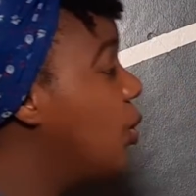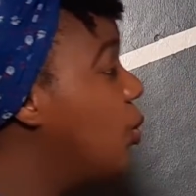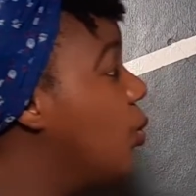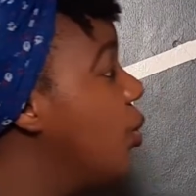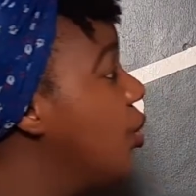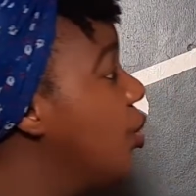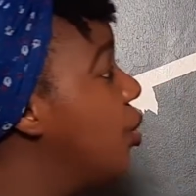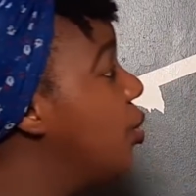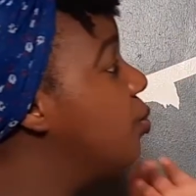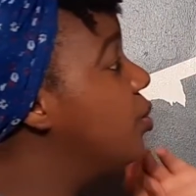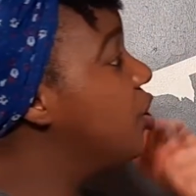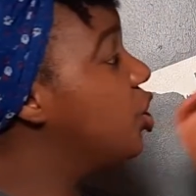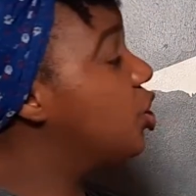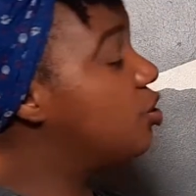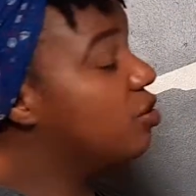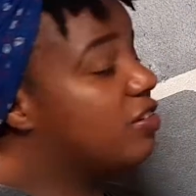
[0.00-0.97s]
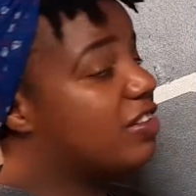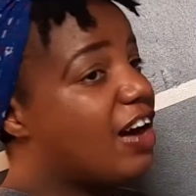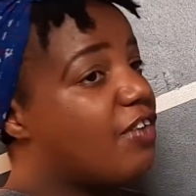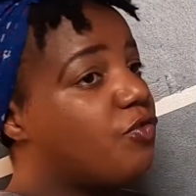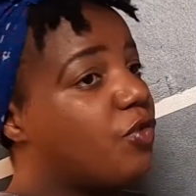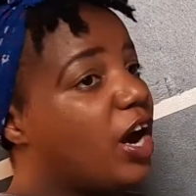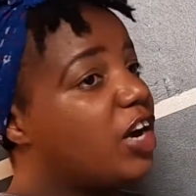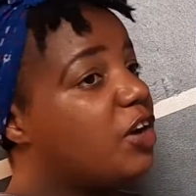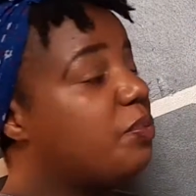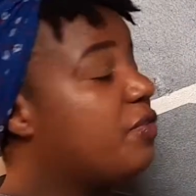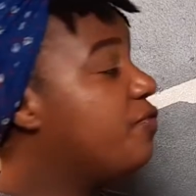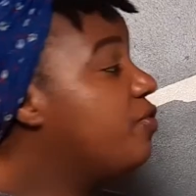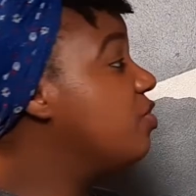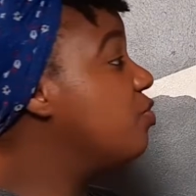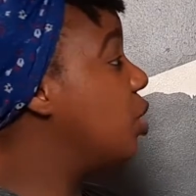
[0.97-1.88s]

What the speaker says: good or which tools have worked before.